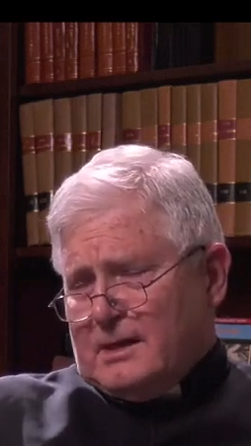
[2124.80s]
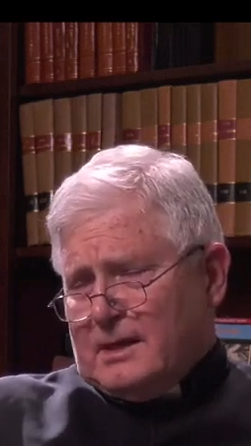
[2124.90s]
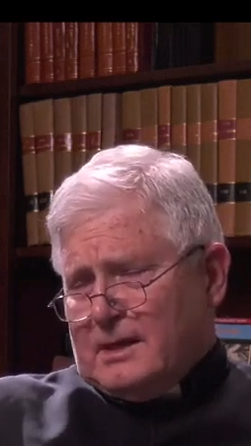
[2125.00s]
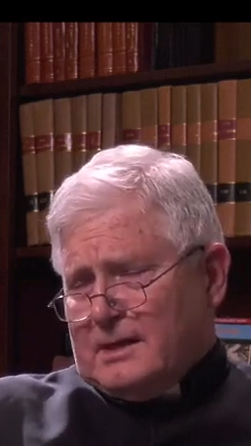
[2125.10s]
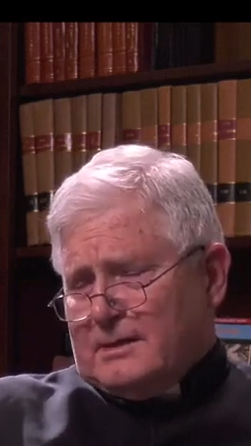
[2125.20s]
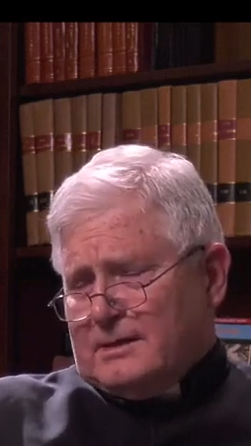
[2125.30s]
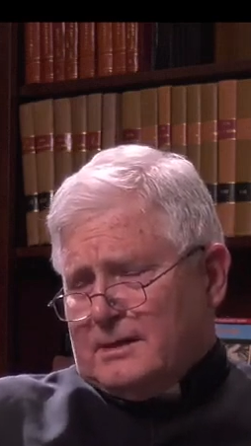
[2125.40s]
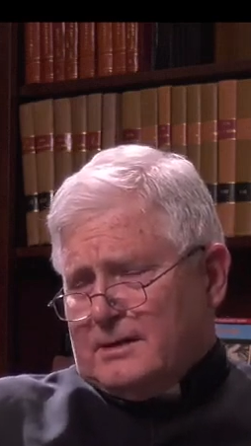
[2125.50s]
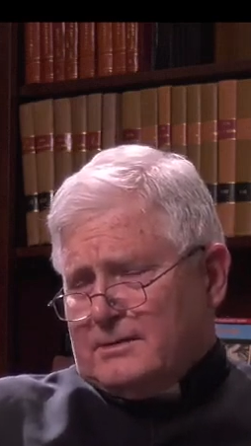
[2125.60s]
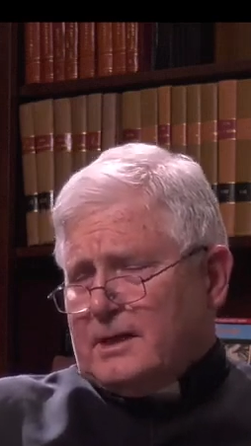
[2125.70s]
And
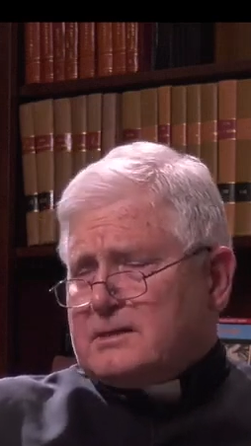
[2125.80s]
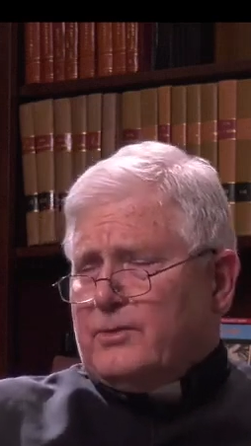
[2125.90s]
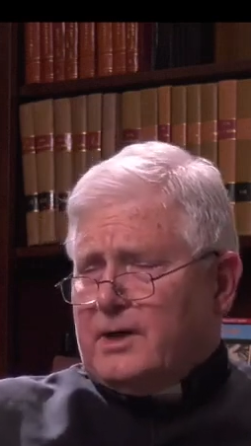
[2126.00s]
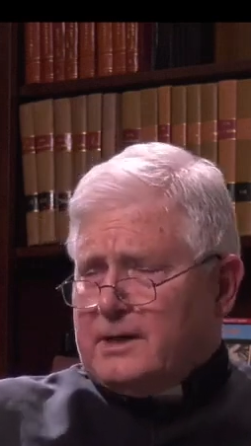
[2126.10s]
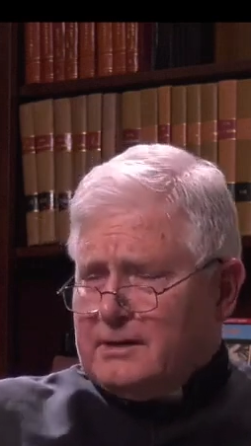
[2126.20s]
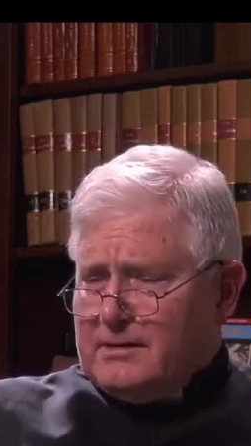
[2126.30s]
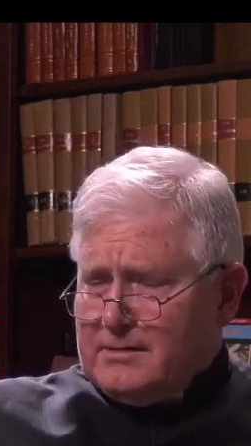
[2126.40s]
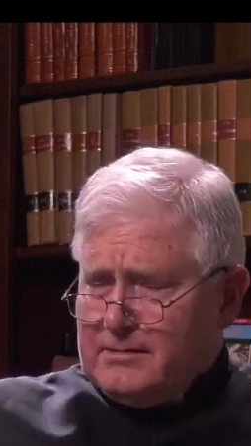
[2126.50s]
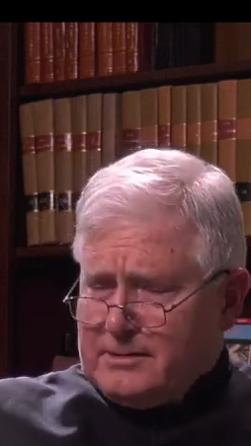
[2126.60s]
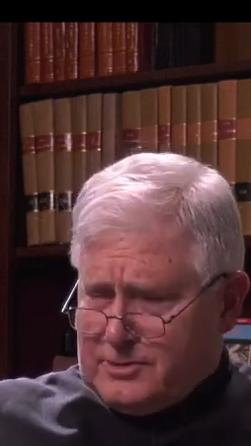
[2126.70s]
that's why
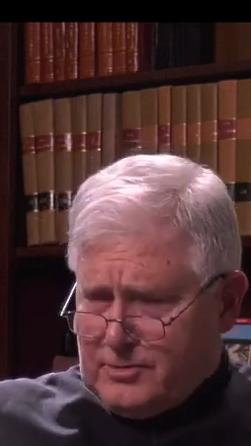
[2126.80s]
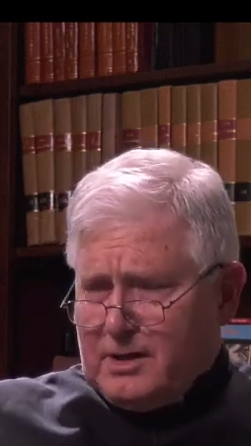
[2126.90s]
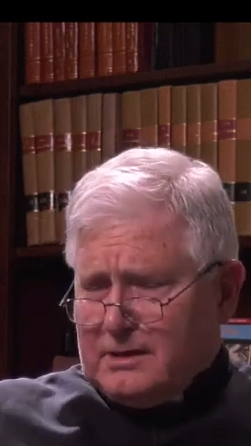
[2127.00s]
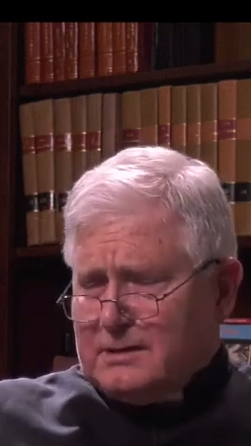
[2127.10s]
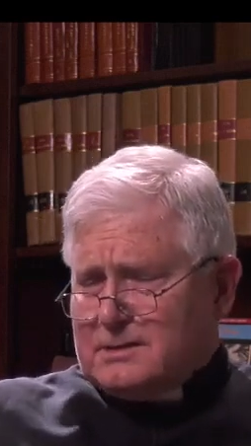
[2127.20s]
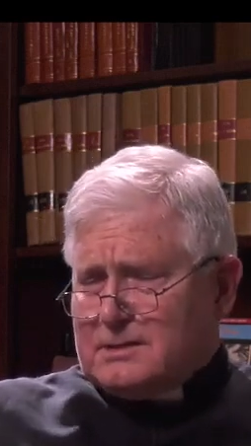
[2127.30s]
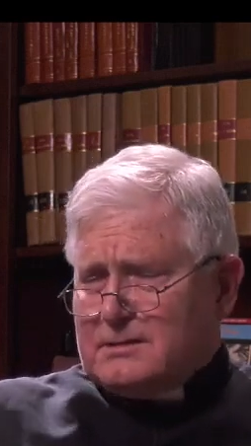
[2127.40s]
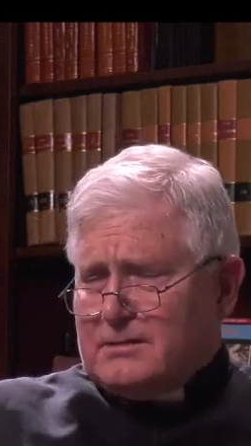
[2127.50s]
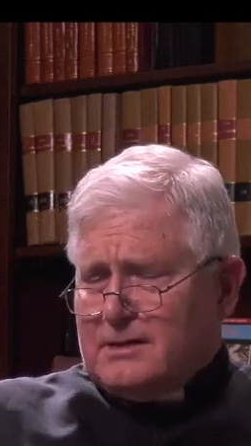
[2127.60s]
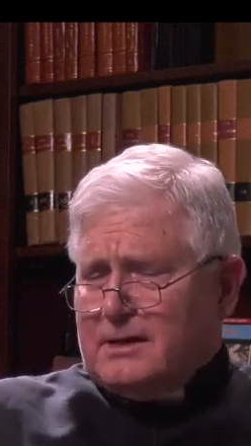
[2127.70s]
drugs